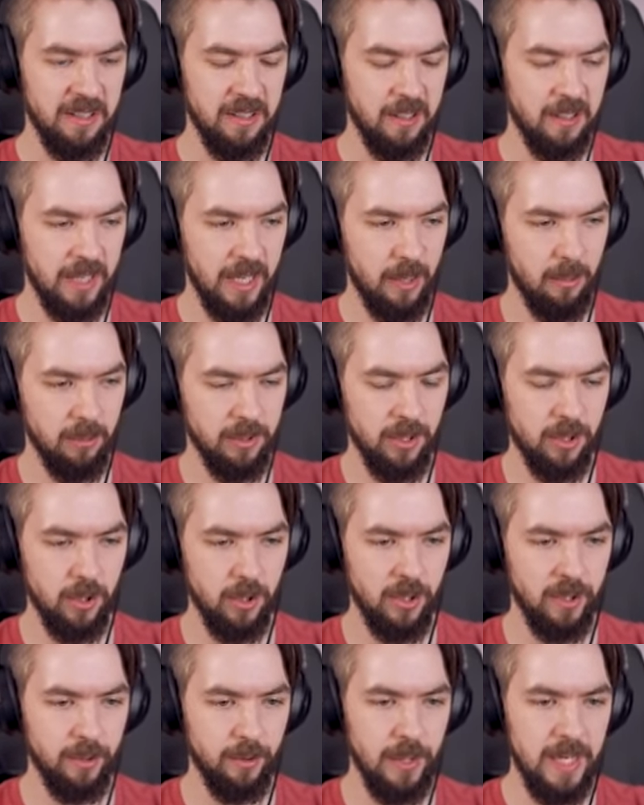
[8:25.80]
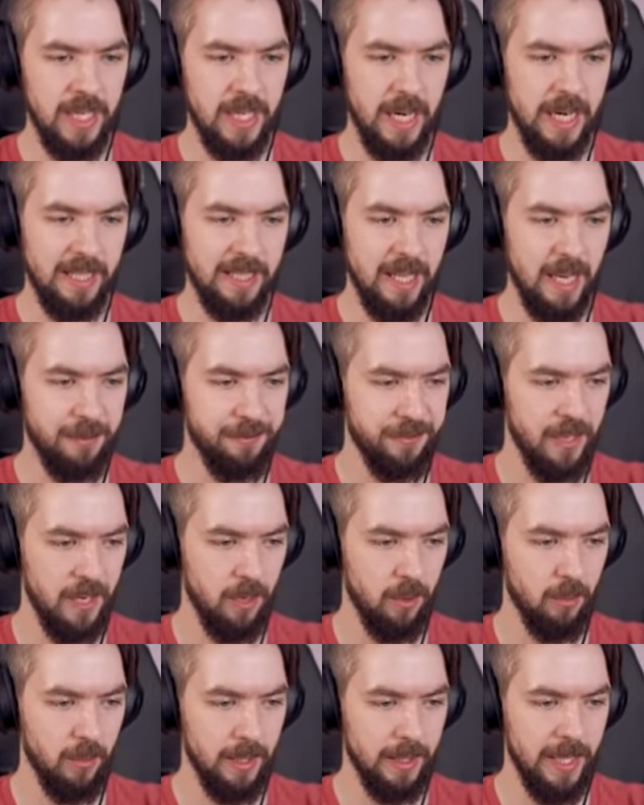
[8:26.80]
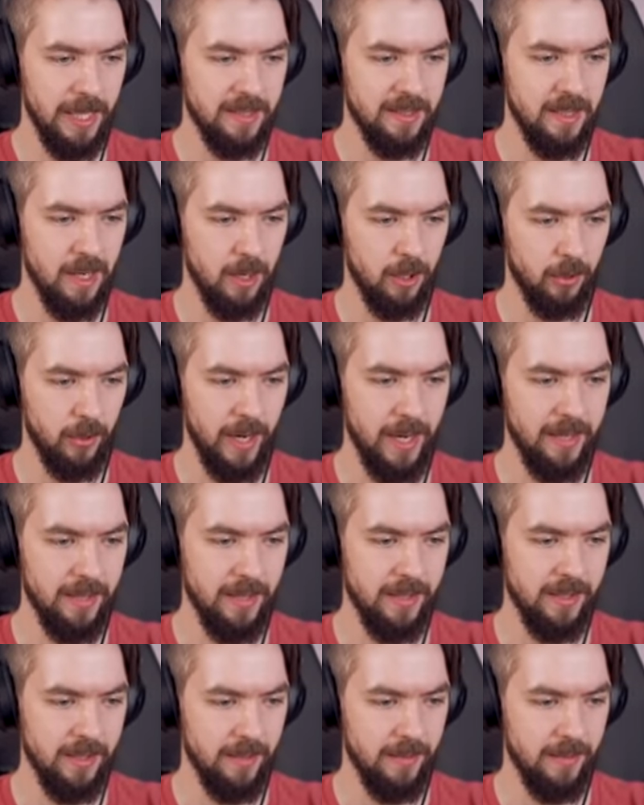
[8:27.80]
Okay, well, there's only three guys left now. Well, that's not great, is